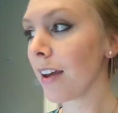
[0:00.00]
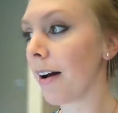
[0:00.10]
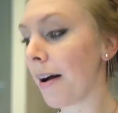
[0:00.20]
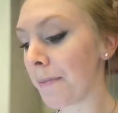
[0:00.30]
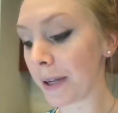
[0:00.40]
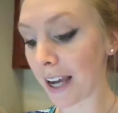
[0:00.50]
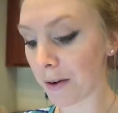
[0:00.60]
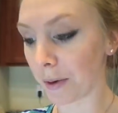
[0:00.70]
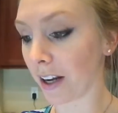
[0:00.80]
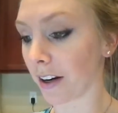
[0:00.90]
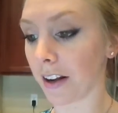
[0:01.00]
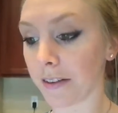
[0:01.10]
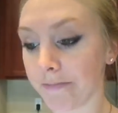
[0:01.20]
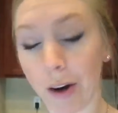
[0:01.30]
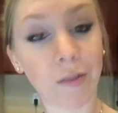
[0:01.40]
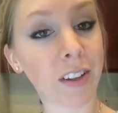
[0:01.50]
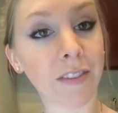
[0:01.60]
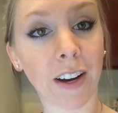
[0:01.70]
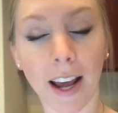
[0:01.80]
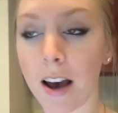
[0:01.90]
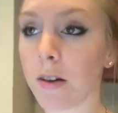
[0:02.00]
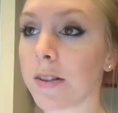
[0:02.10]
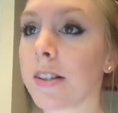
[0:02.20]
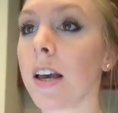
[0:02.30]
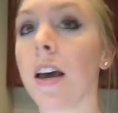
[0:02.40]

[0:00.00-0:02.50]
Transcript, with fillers: Um, but yeah, we are gonna hopefully find a house